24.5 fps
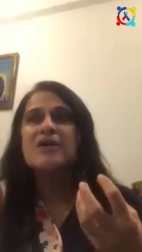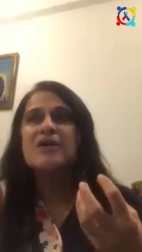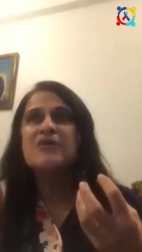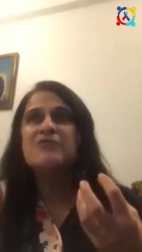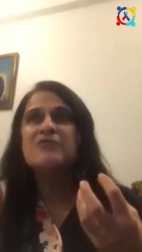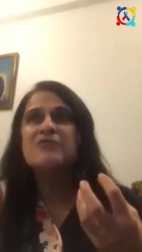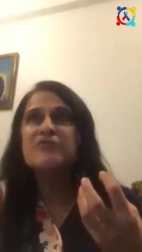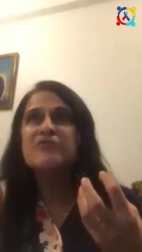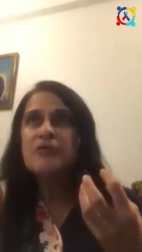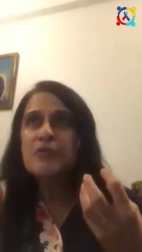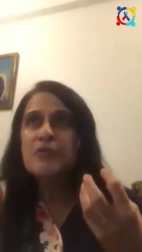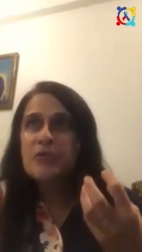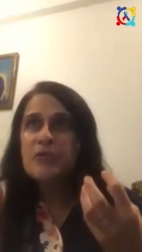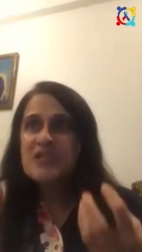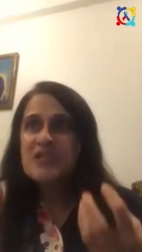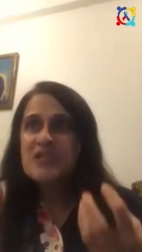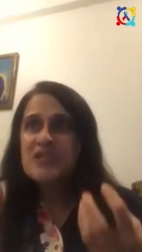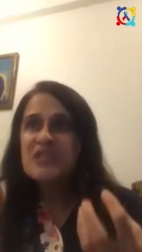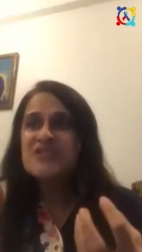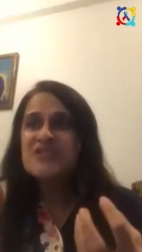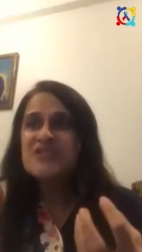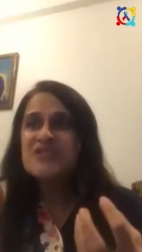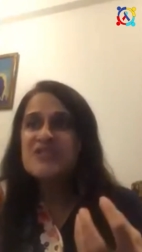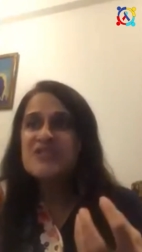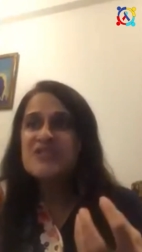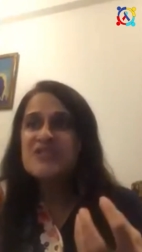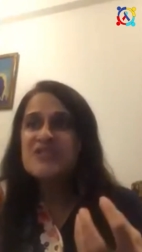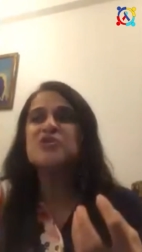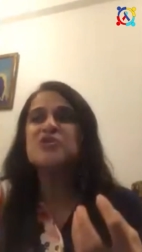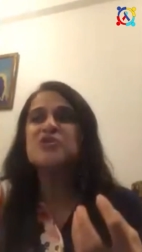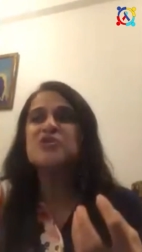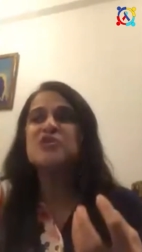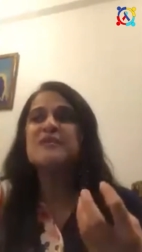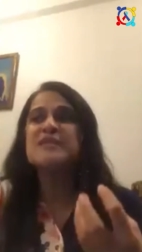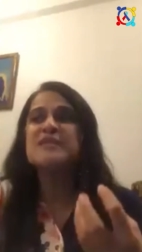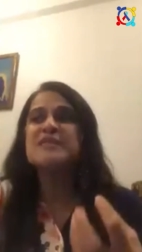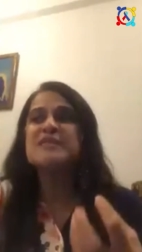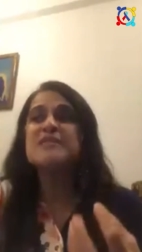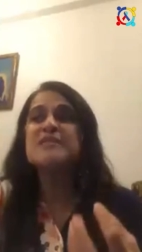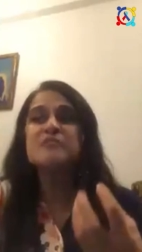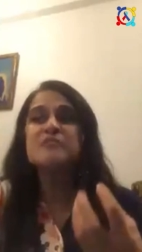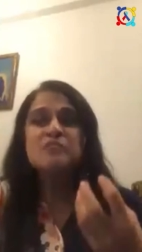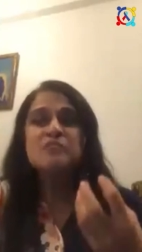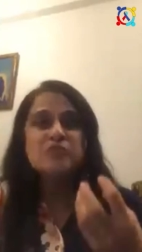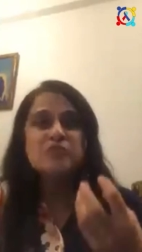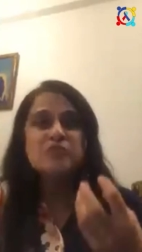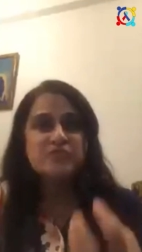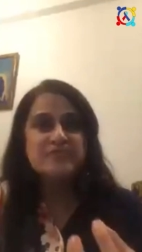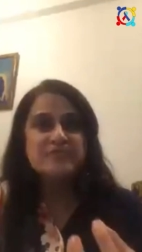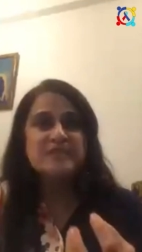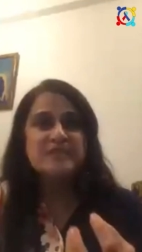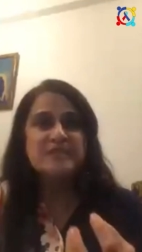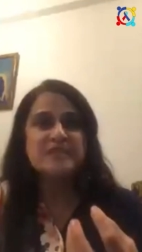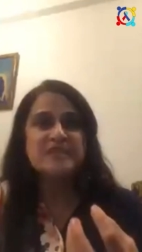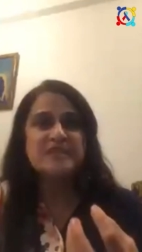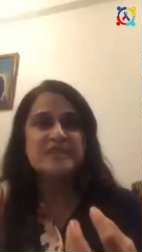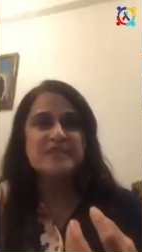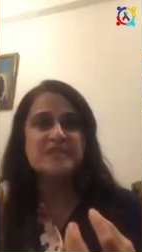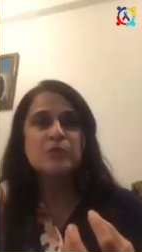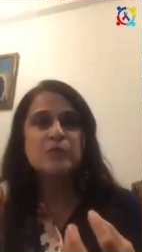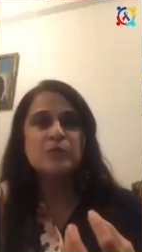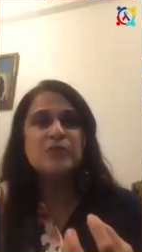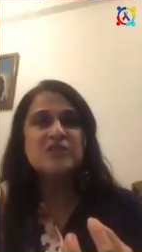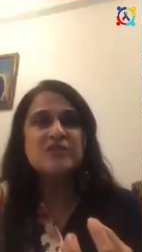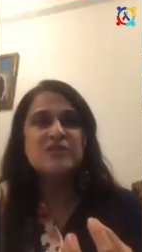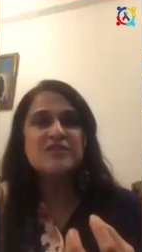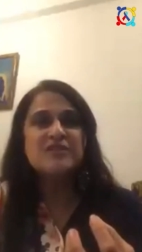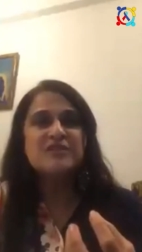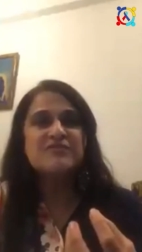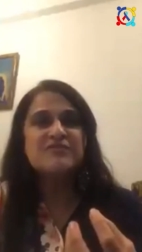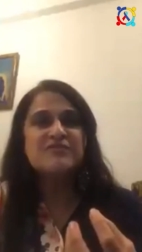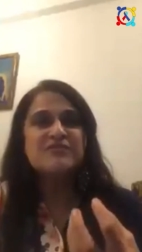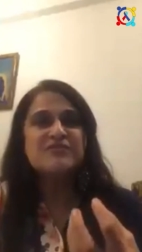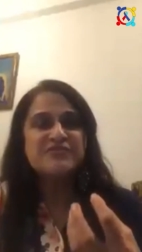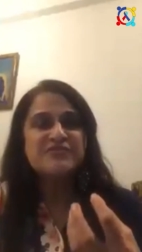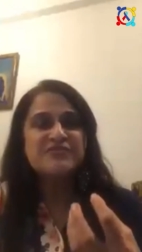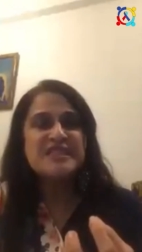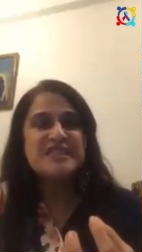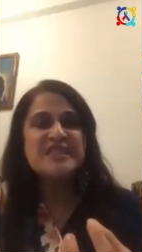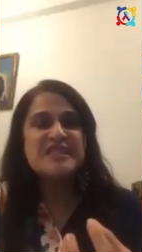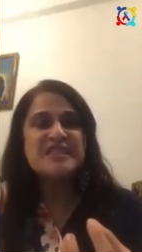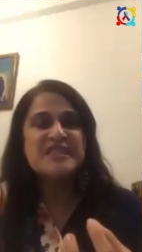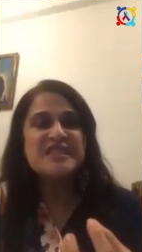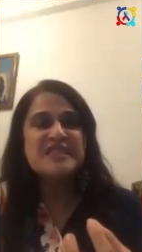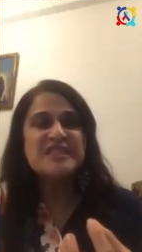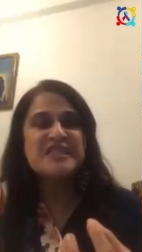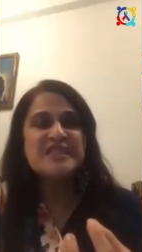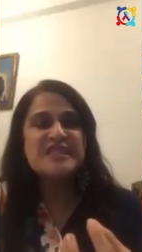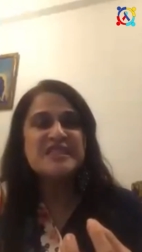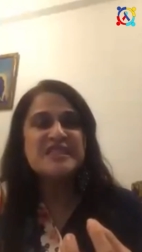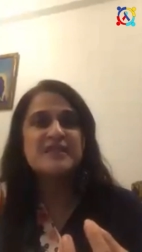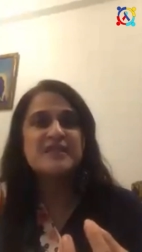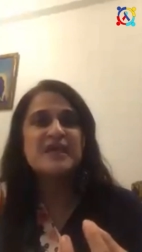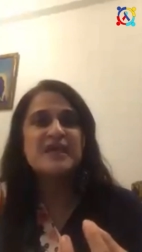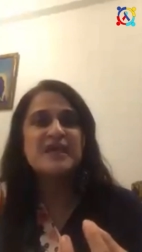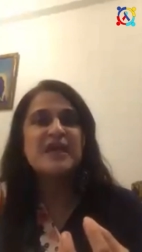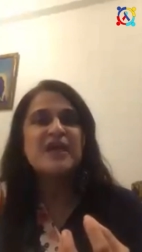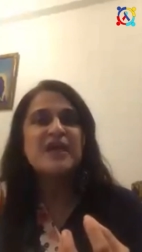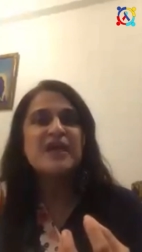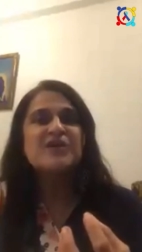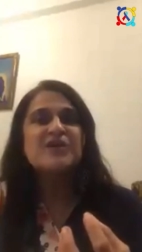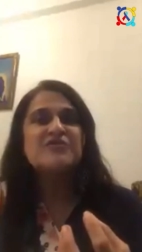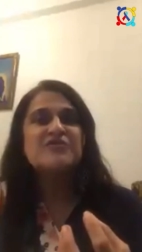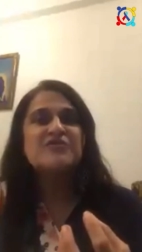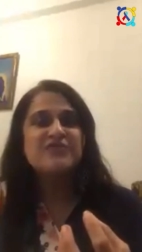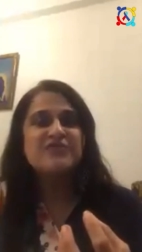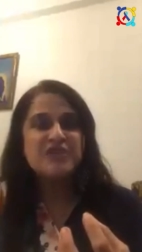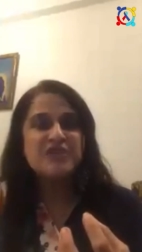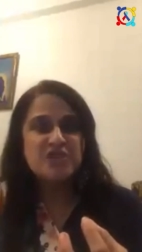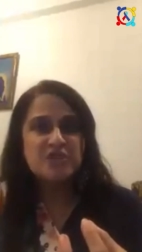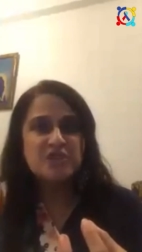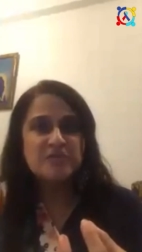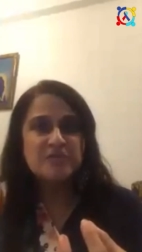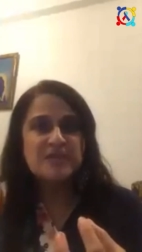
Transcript: Focus facial muscle movements with the 57 facial